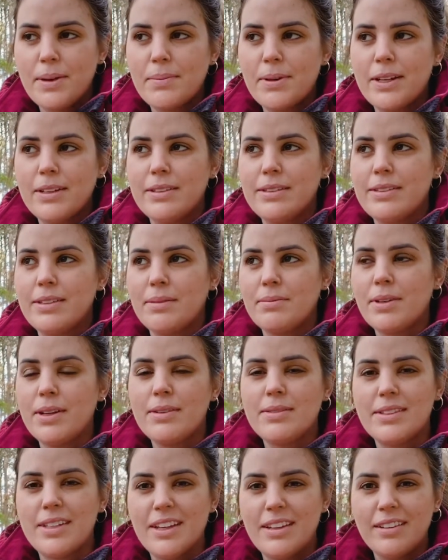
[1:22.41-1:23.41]
because
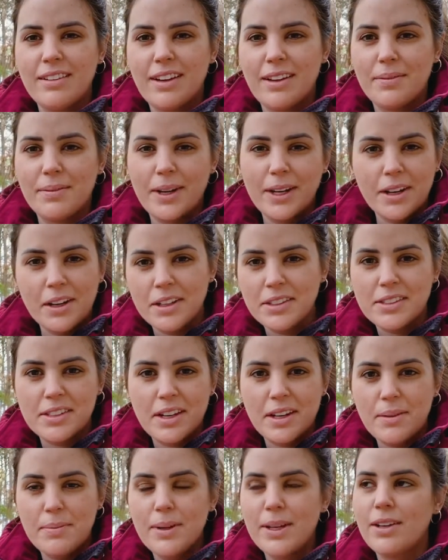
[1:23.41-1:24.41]
sometimes then my guts
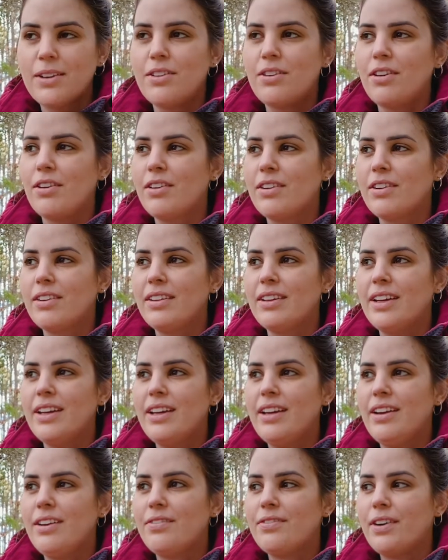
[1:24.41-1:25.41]
get a bit
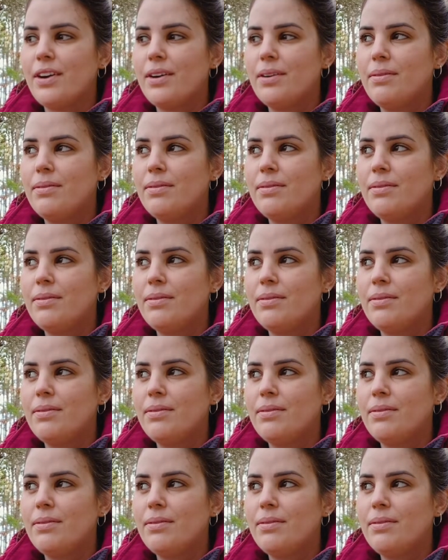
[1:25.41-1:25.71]
gurgly if I